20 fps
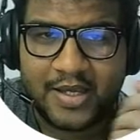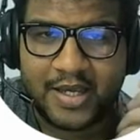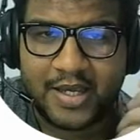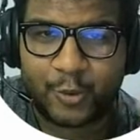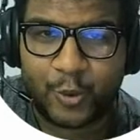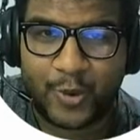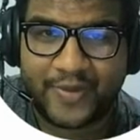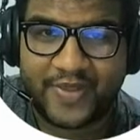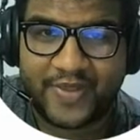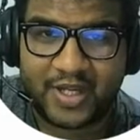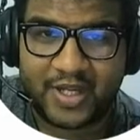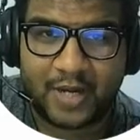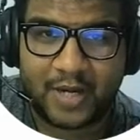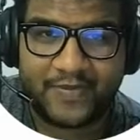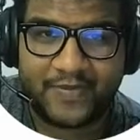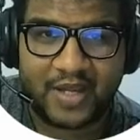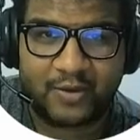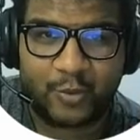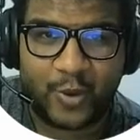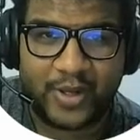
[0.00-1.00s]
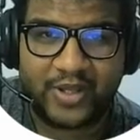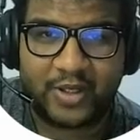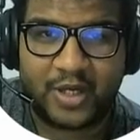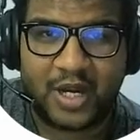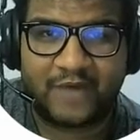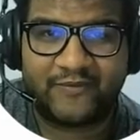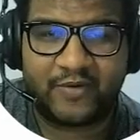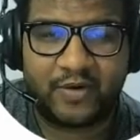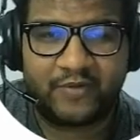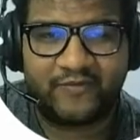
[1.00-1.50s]
credit
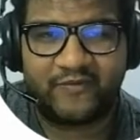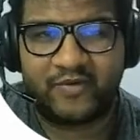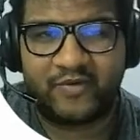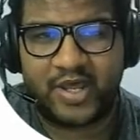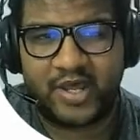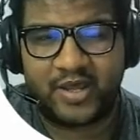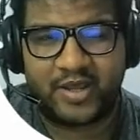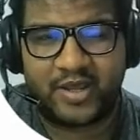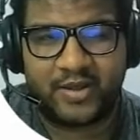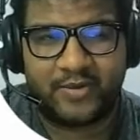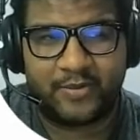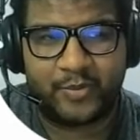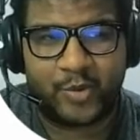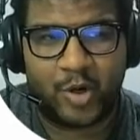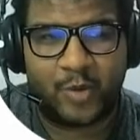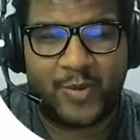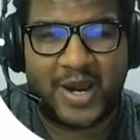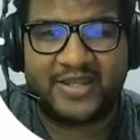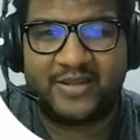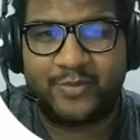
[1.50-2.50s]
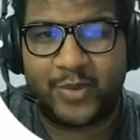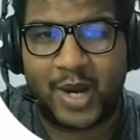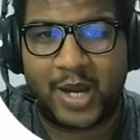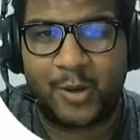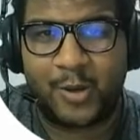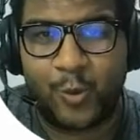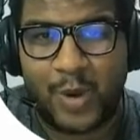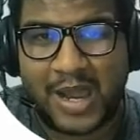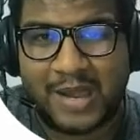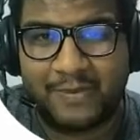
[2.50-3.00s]
card provided by
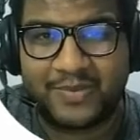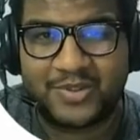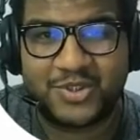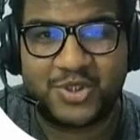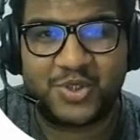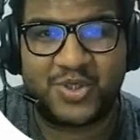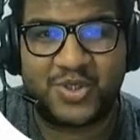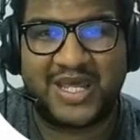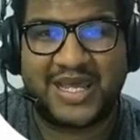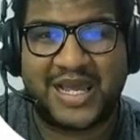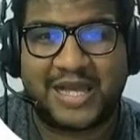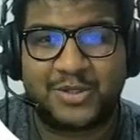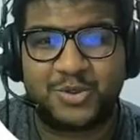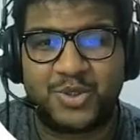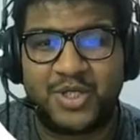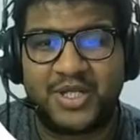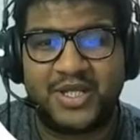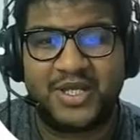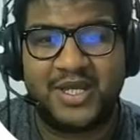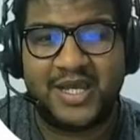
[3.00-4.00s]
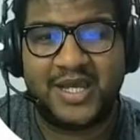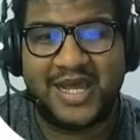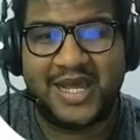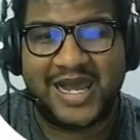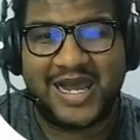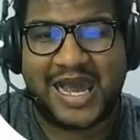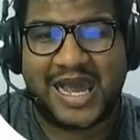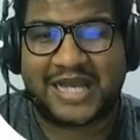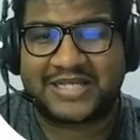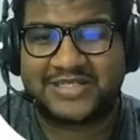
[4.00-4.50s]
Ramp, you can actually
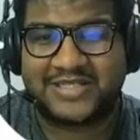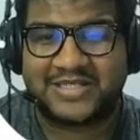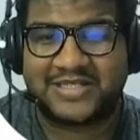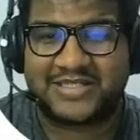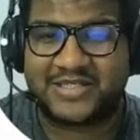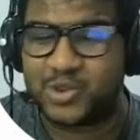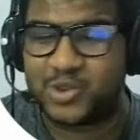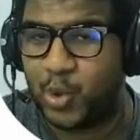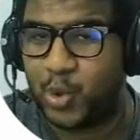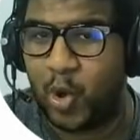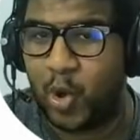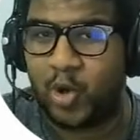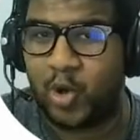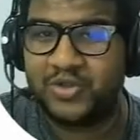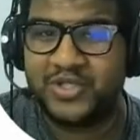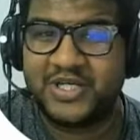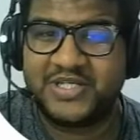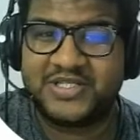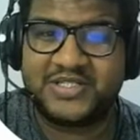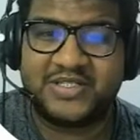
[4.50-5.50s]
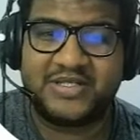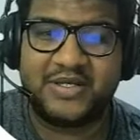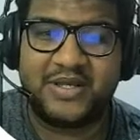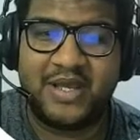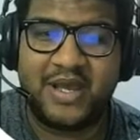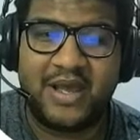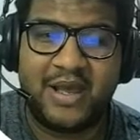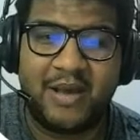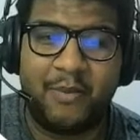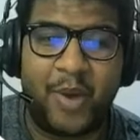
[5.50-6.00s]
access to all these
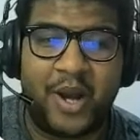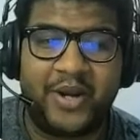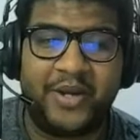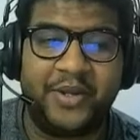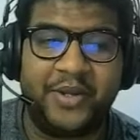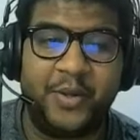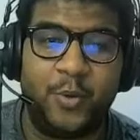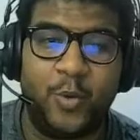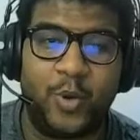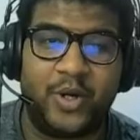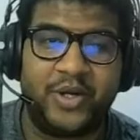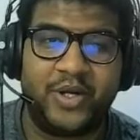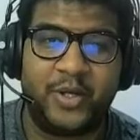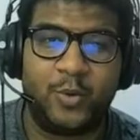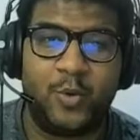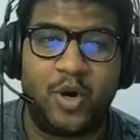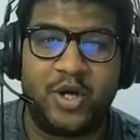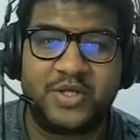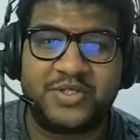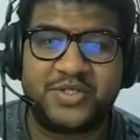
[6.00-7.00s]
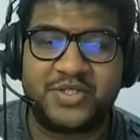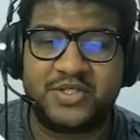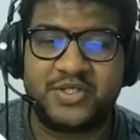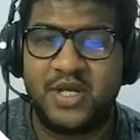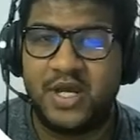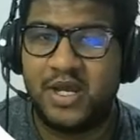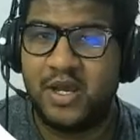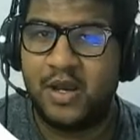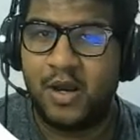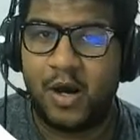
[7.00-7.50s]
partner
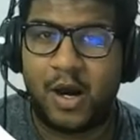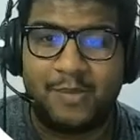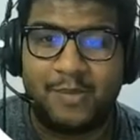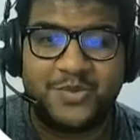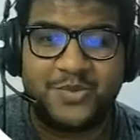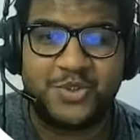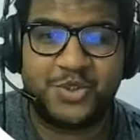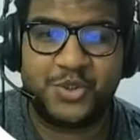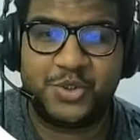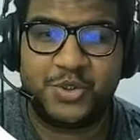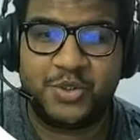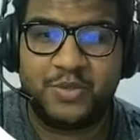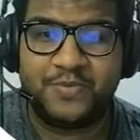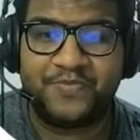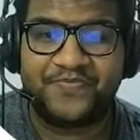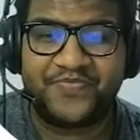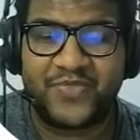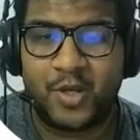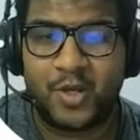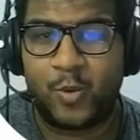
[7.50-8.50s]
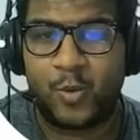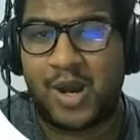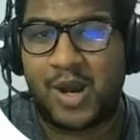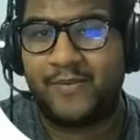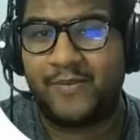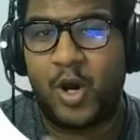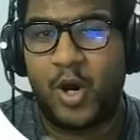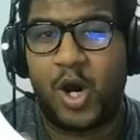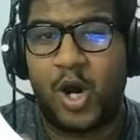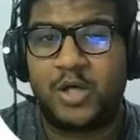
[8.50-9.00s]
rewards up to
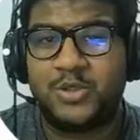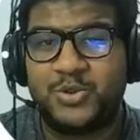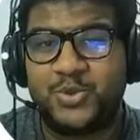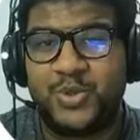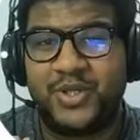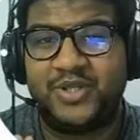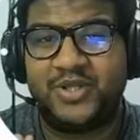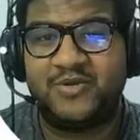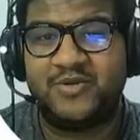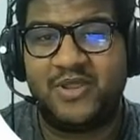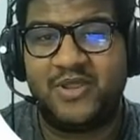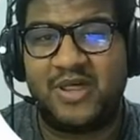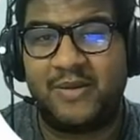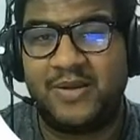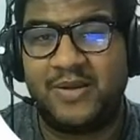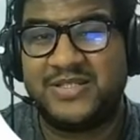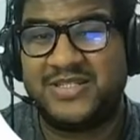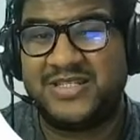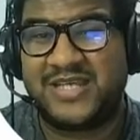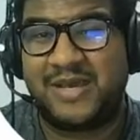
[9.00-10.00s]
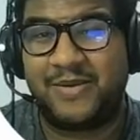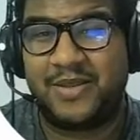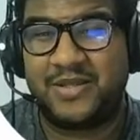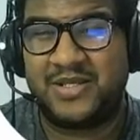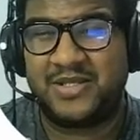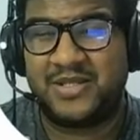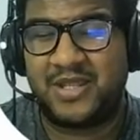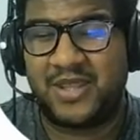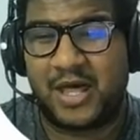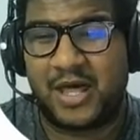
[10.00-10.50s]

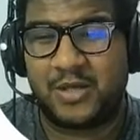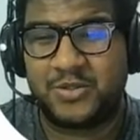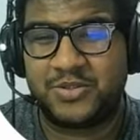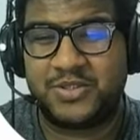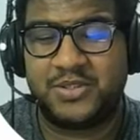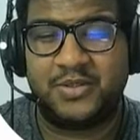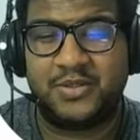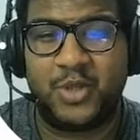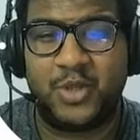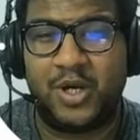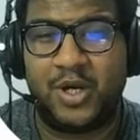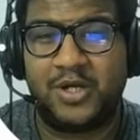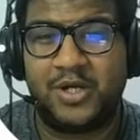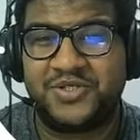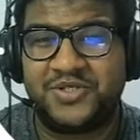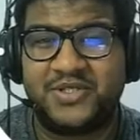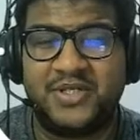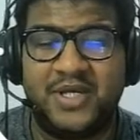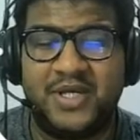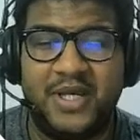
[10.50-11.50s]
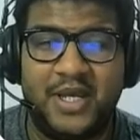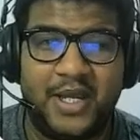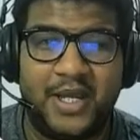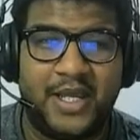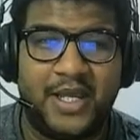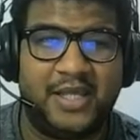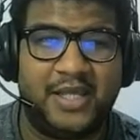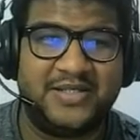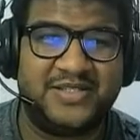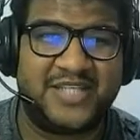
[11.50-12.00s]
$170,000
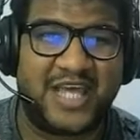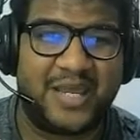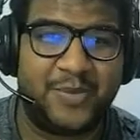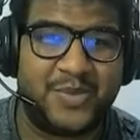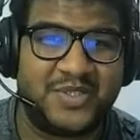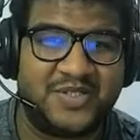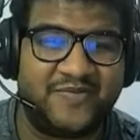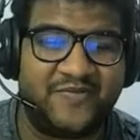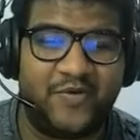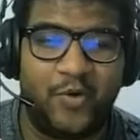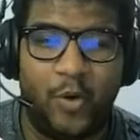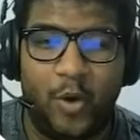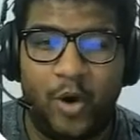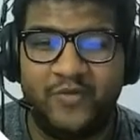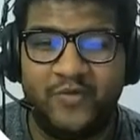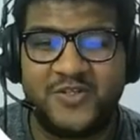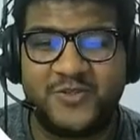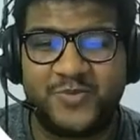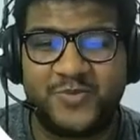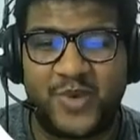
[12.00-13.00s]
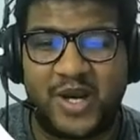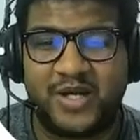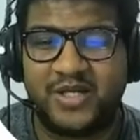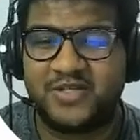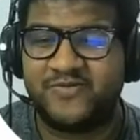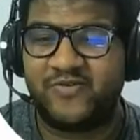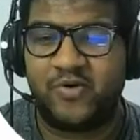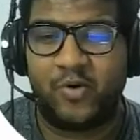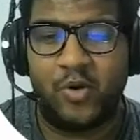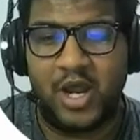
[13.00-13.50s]
in savings for all these partners
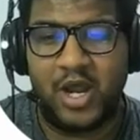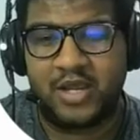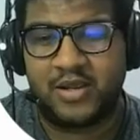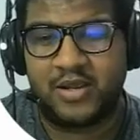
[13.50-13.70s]
from